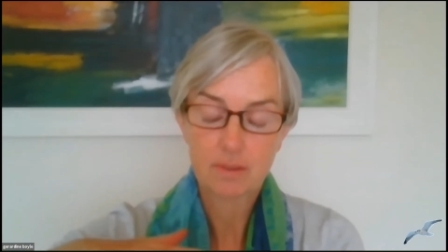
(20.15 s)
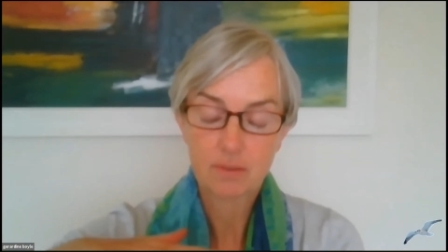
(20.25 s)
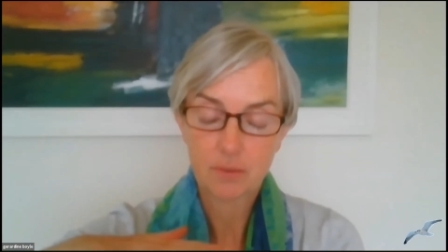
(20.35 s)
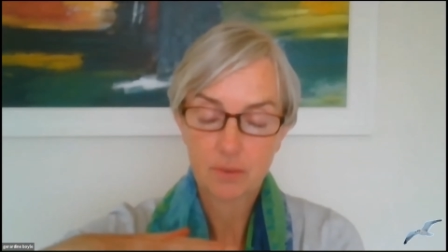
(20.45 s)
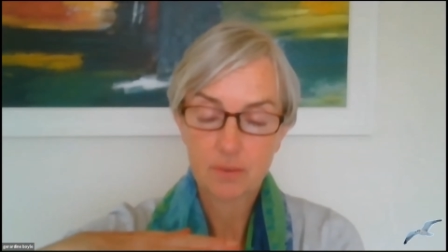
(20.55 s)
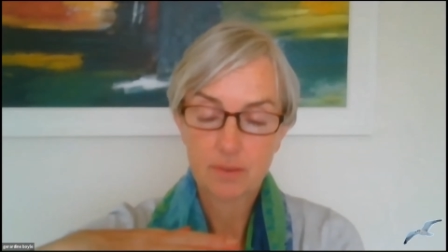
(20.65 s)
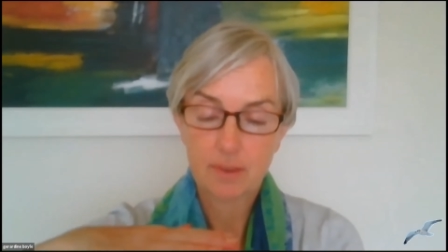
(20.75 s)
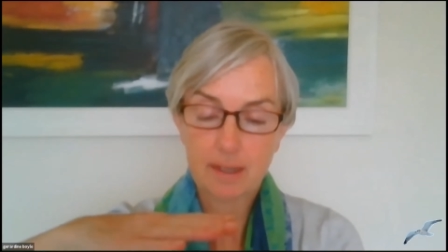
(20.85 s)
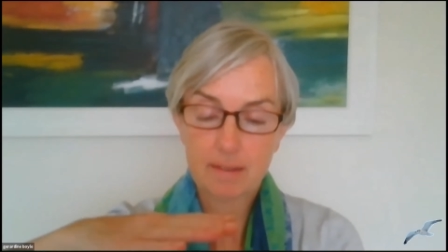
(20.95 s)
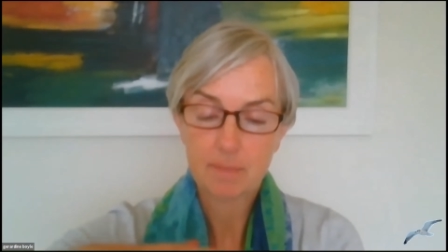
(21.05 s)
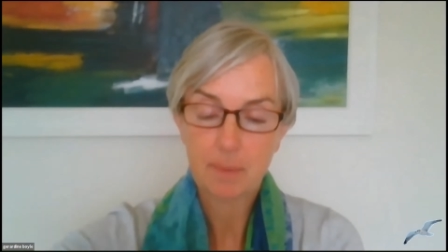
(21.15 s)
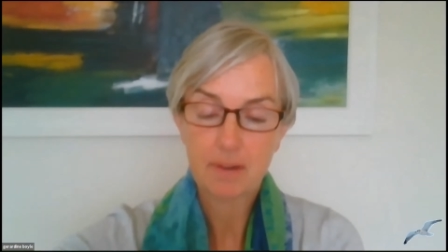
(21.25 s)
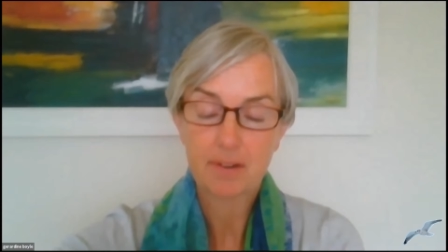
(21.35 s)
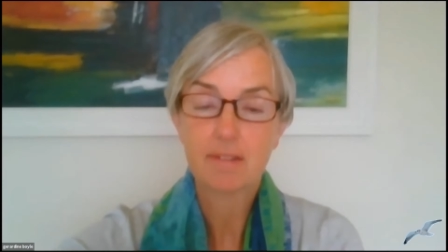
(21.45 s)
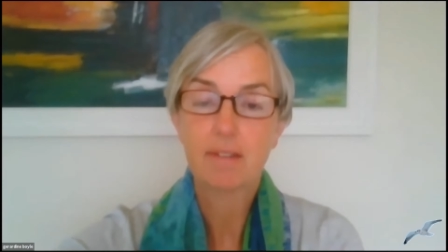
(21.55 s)
the
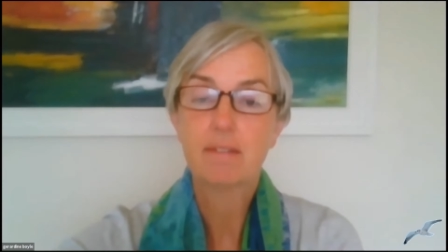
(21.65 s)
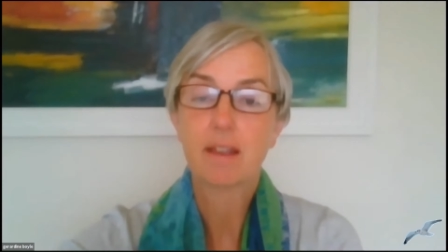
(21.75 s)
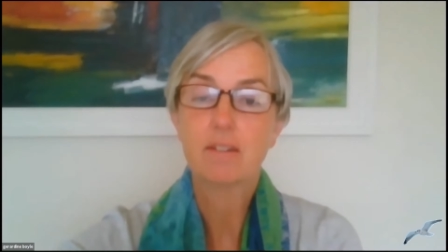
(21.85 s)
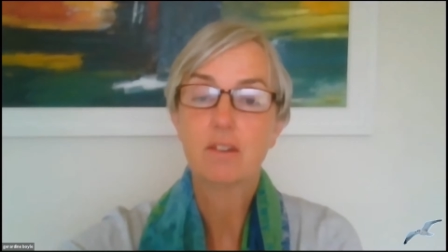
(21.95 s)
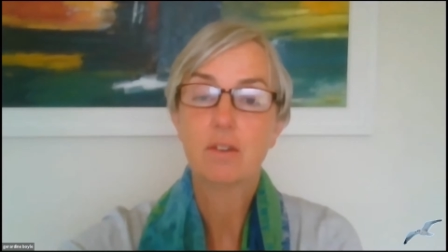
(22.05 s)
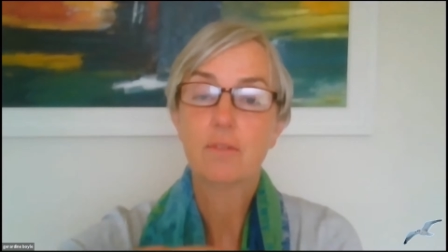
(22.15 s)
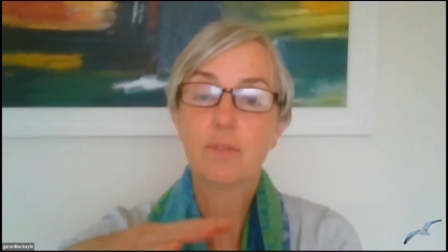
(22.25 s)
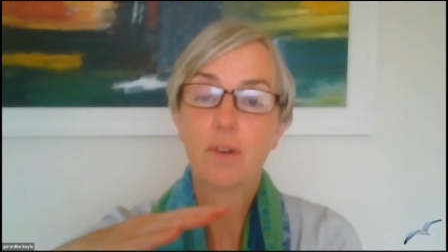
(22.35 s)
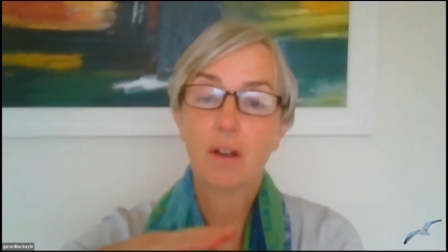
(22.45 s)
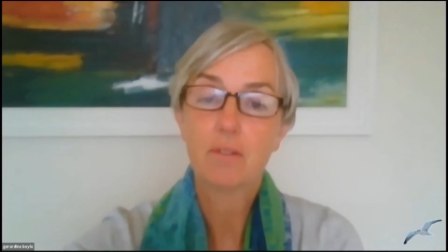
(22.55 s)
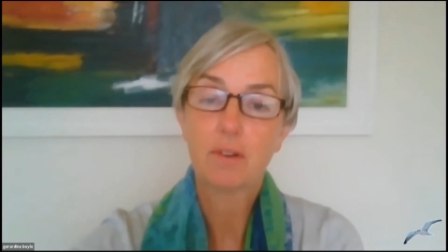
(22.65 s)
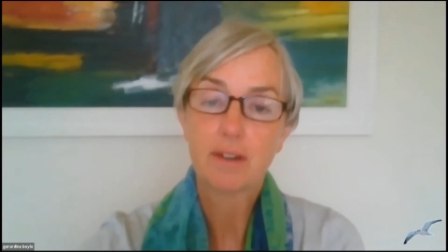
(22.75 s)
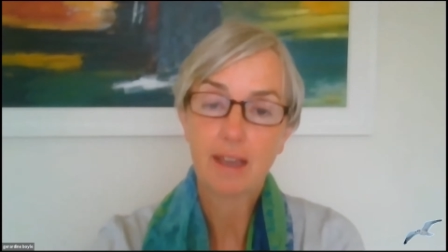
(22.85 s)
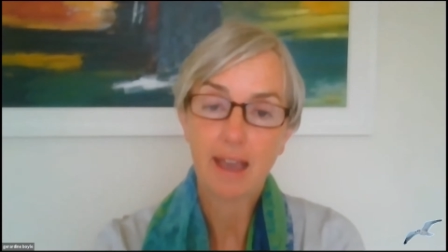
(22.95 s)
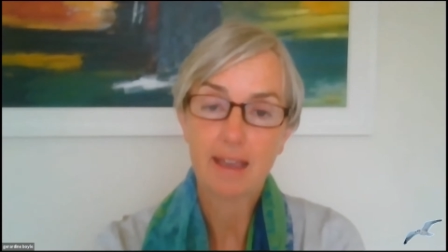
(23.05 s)
experiences that you've
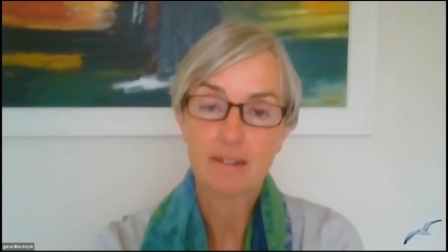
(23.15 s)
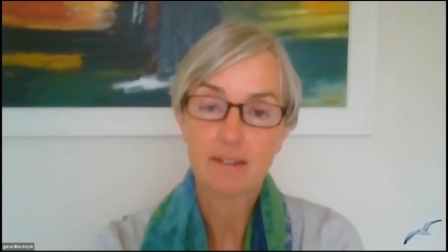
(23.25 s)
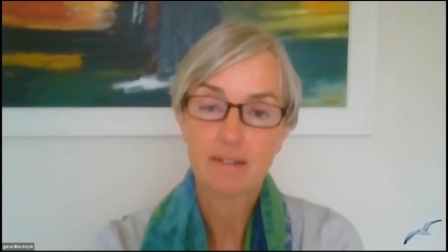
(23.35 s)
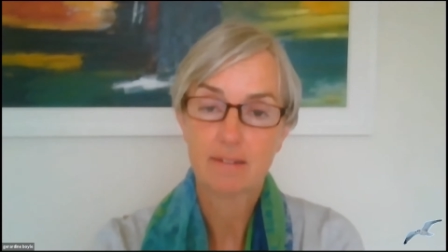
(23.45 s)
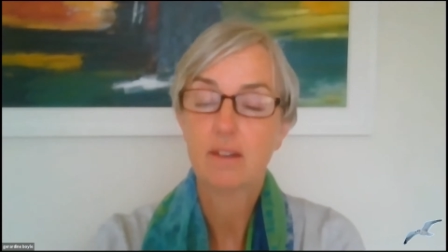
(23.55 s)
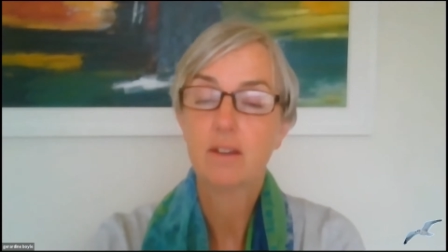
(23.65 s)
already had. If